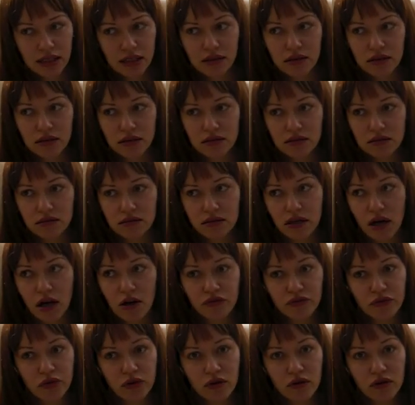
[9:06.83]
and
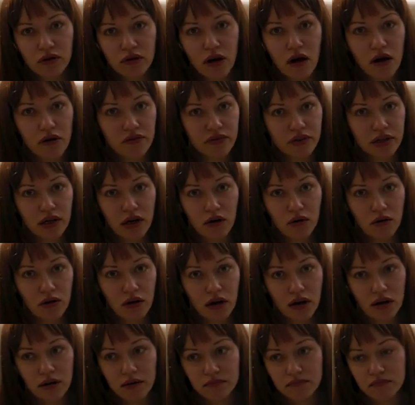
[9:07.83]
after half an hour
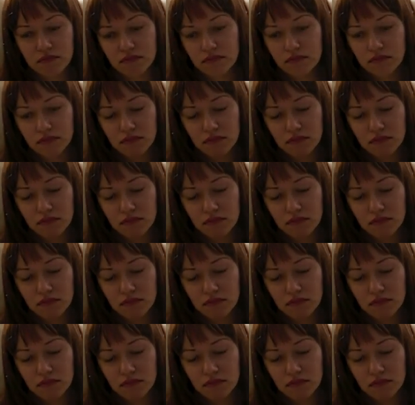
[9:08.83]
I'm